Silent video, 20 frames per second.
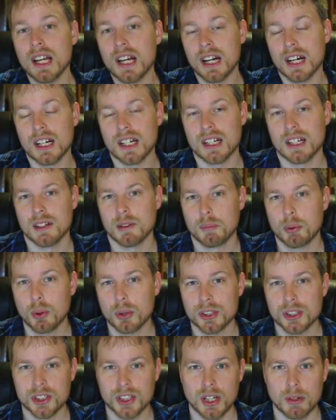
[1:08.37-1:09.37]
Uh,
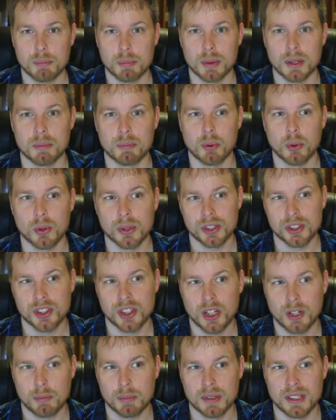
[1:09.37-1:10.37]
point shop, but point
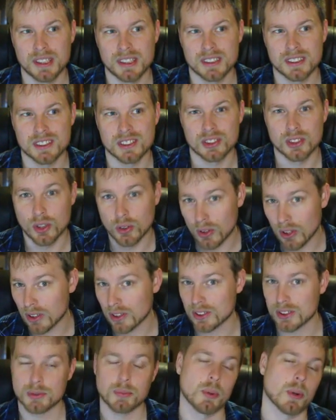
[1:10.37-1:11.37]
shop is no
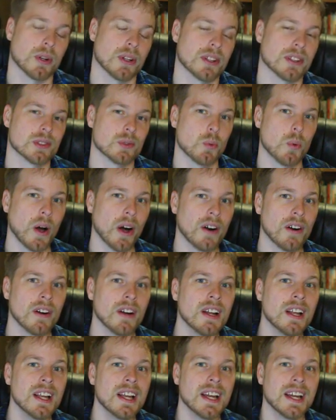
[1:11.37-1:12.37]
longer supported as well,